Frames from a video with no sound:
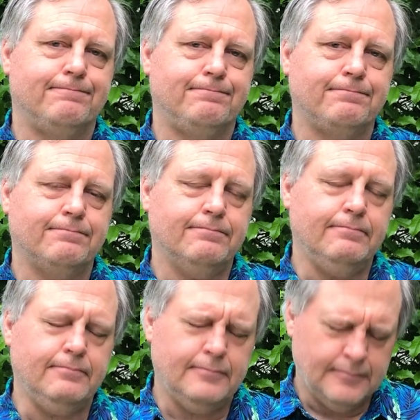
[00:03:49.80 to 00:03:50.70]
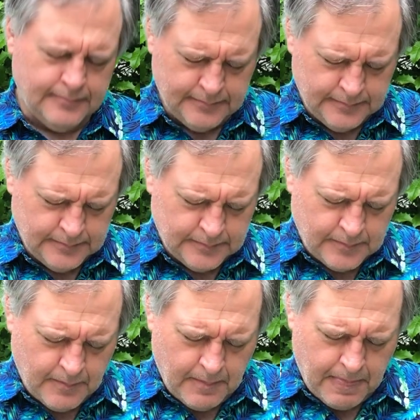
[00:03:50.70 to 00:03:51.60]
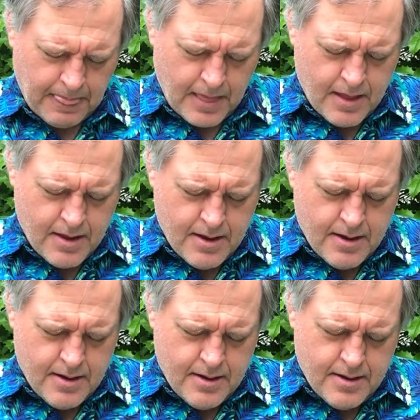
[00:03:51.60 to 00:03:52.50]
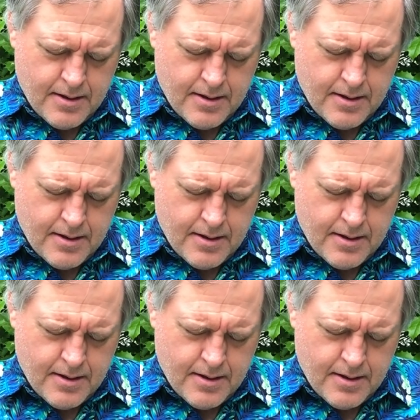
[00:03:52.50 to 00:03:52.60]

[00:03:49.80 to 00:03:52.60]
[no speech]